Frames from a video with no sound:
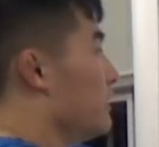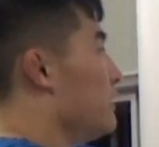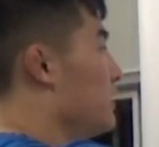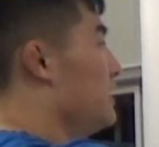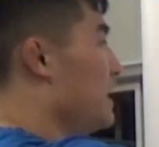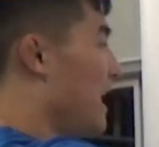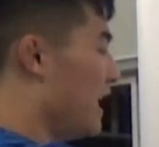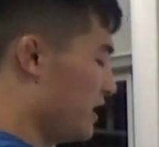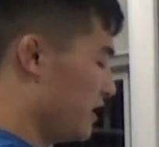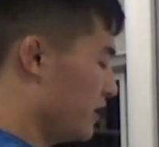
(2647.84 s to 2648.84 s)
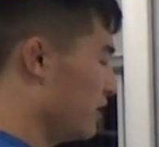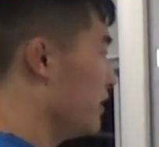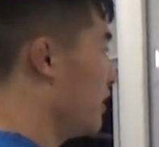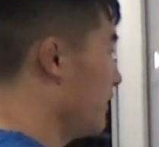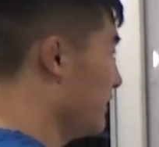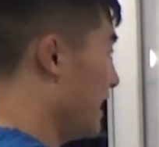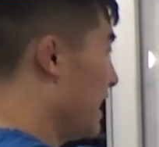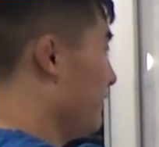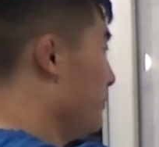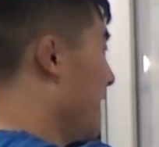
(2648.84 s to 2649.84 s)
the charge of an alpha